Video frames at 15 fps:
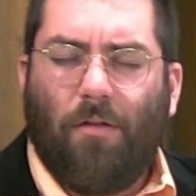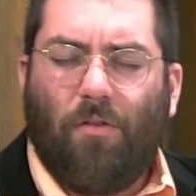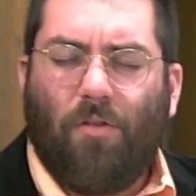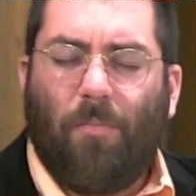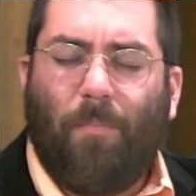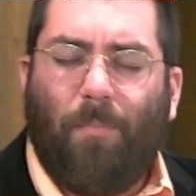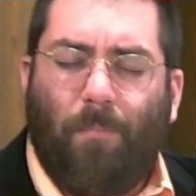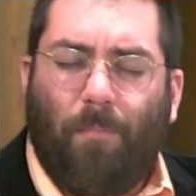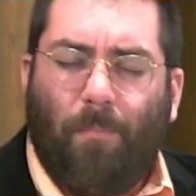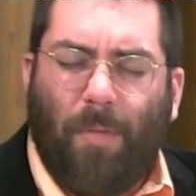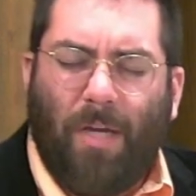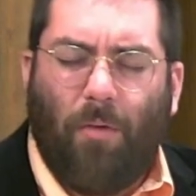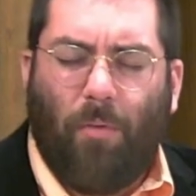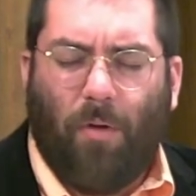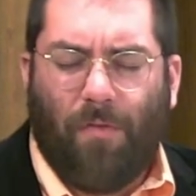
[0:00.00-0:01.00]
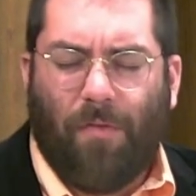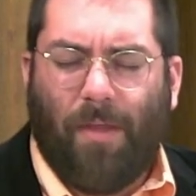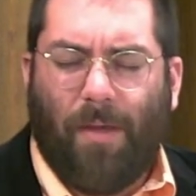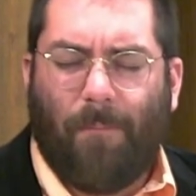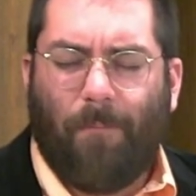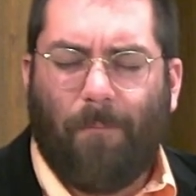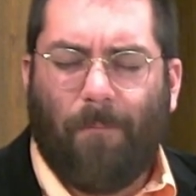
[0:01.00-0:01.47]
to be with them
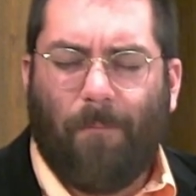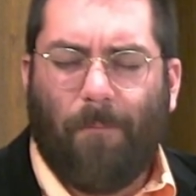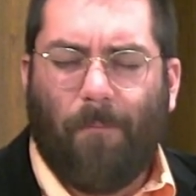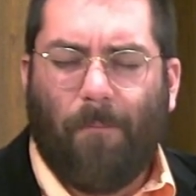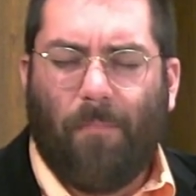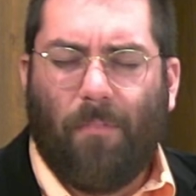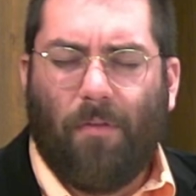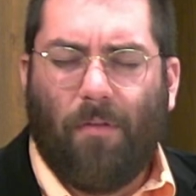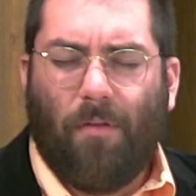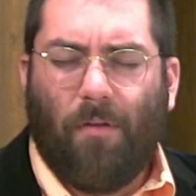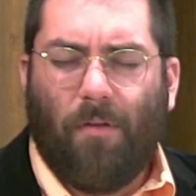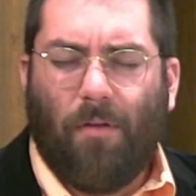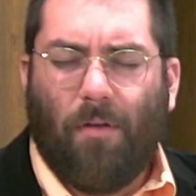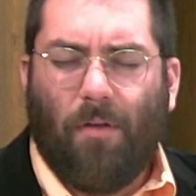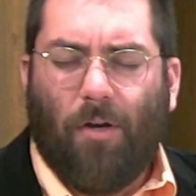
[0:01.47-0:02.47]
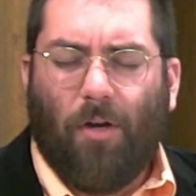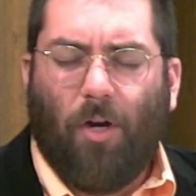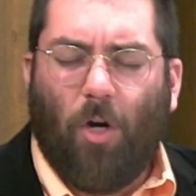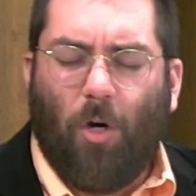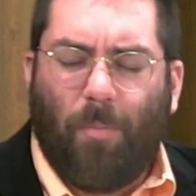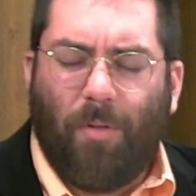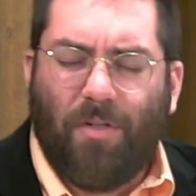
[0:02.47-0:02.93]

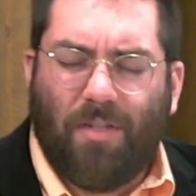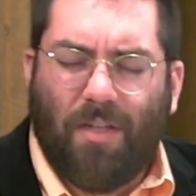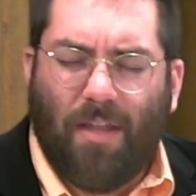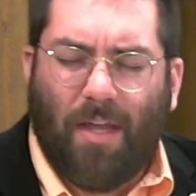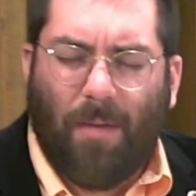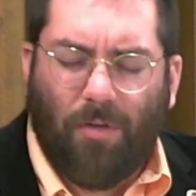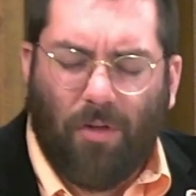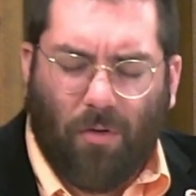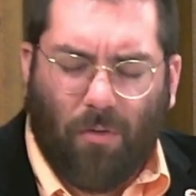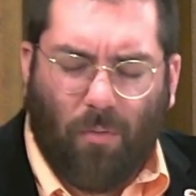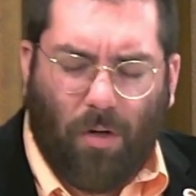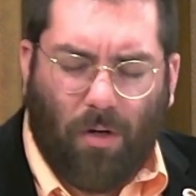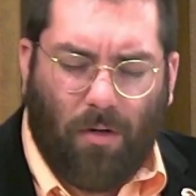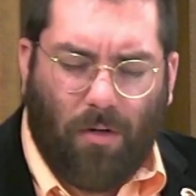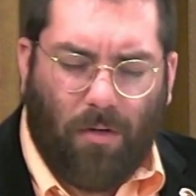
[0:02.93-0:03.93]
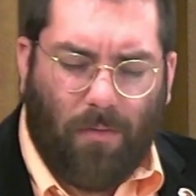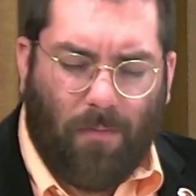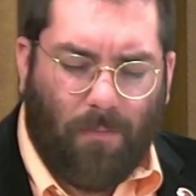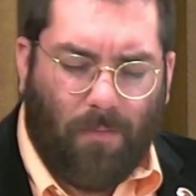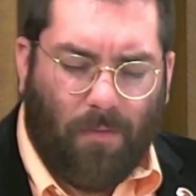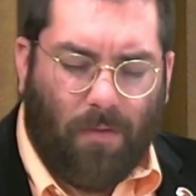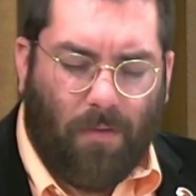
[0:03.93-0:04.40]
Open to them your word
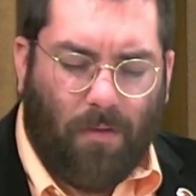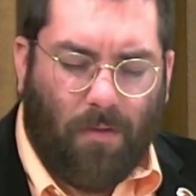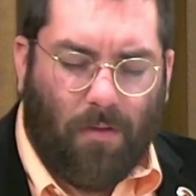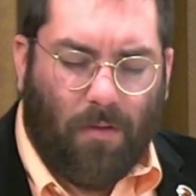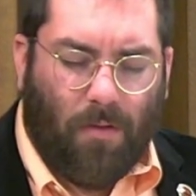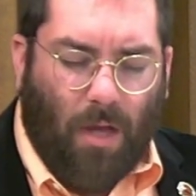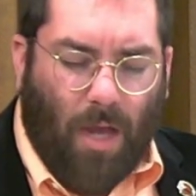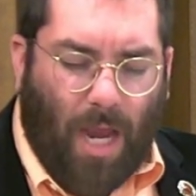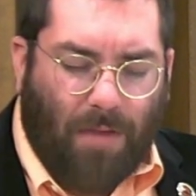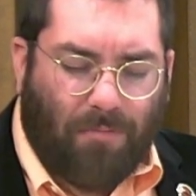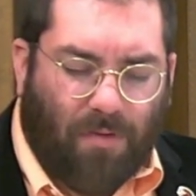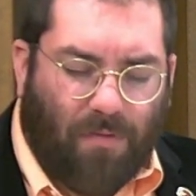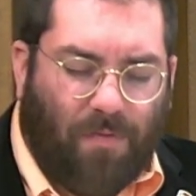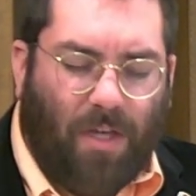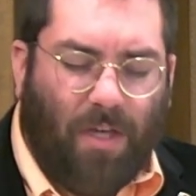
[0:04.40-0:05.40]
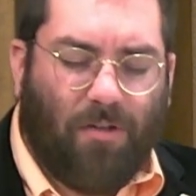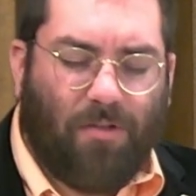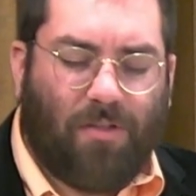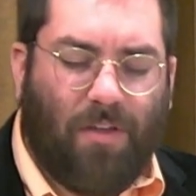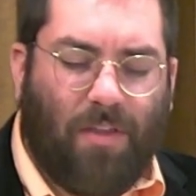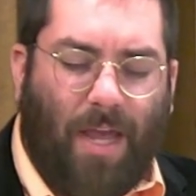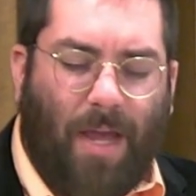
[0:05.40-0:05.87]
and reveal
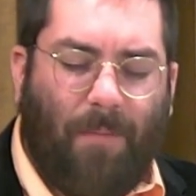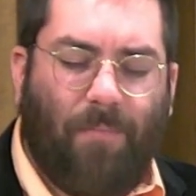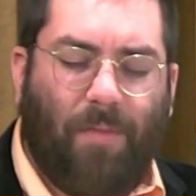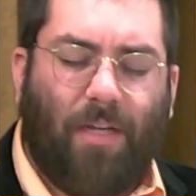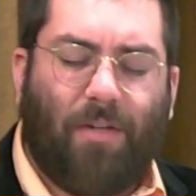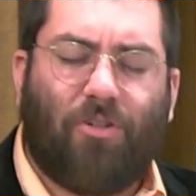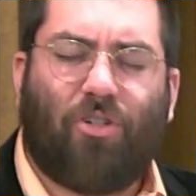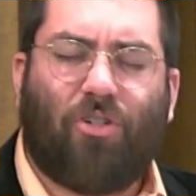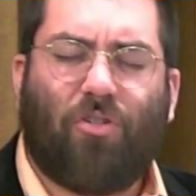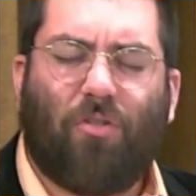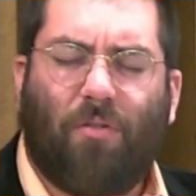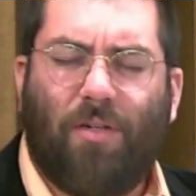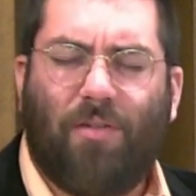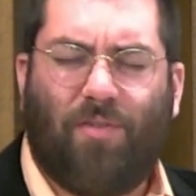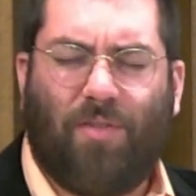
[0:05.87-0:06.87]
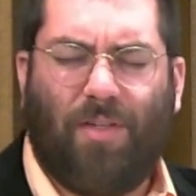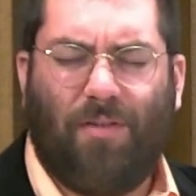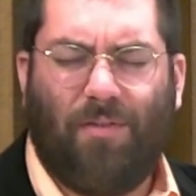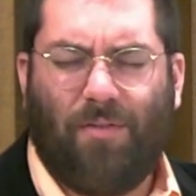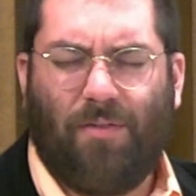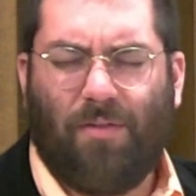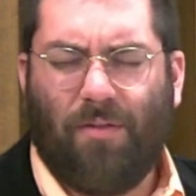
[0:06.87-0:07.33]
to them the
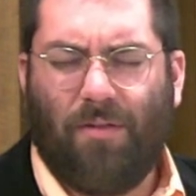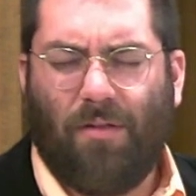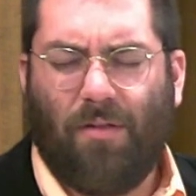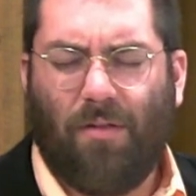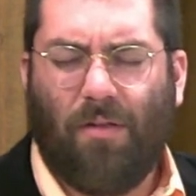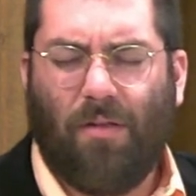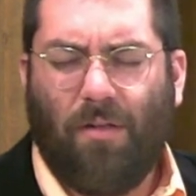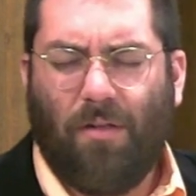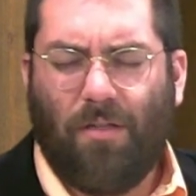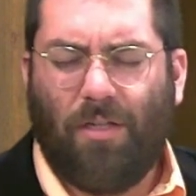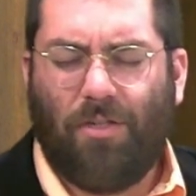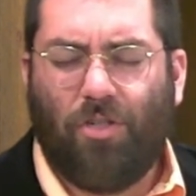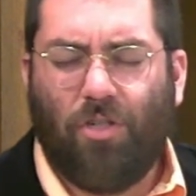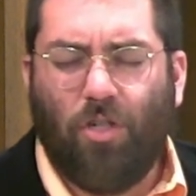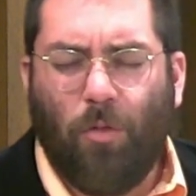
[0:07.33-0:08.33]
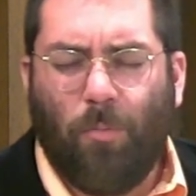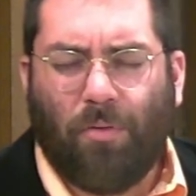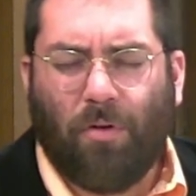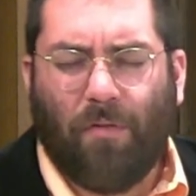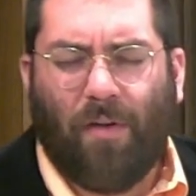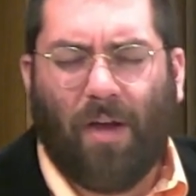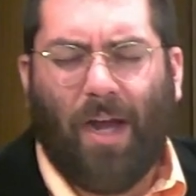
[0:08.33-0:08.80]
assurances that you
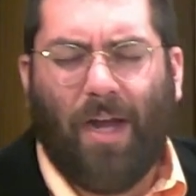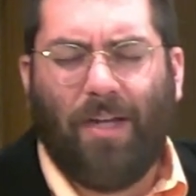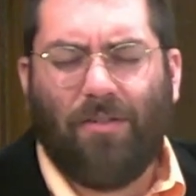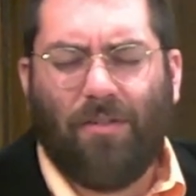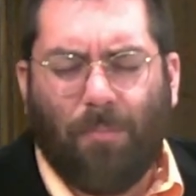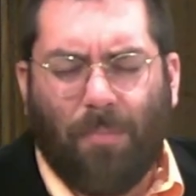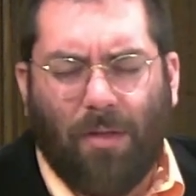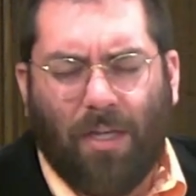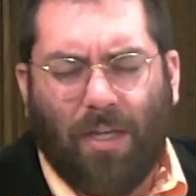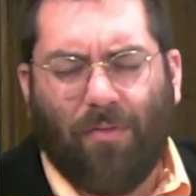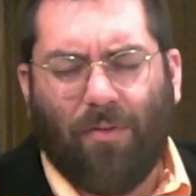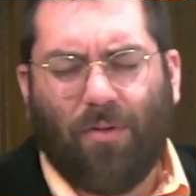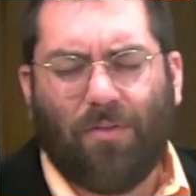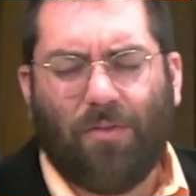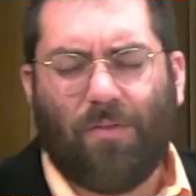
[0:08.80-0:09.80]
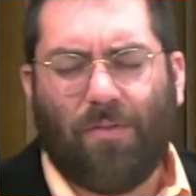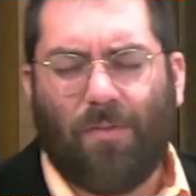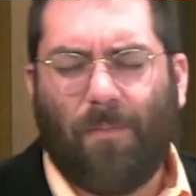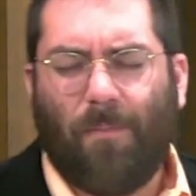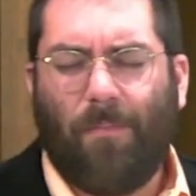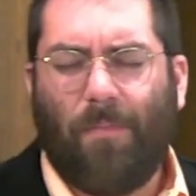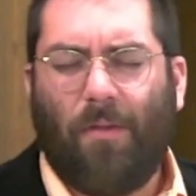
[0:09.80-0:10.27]
provide to believers
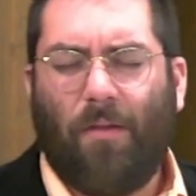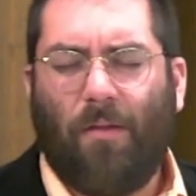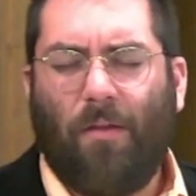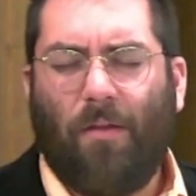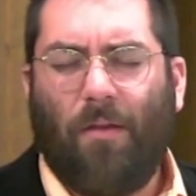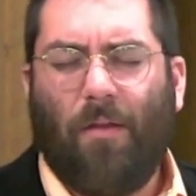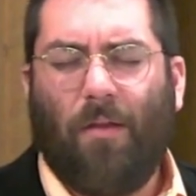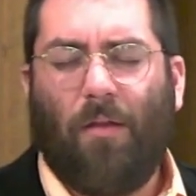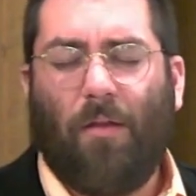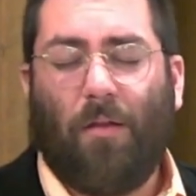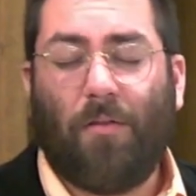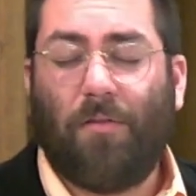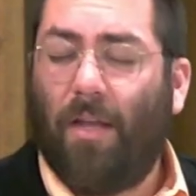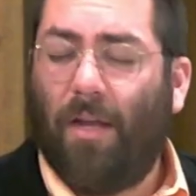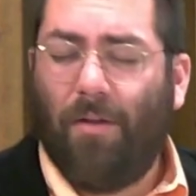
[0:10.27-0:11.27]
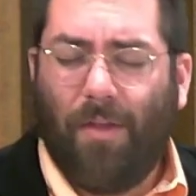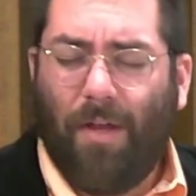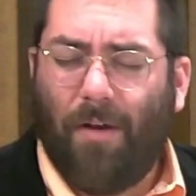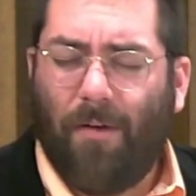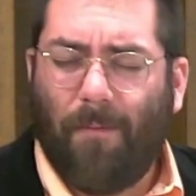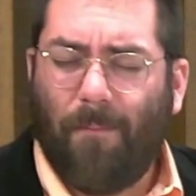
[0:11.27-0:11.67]
because they're there.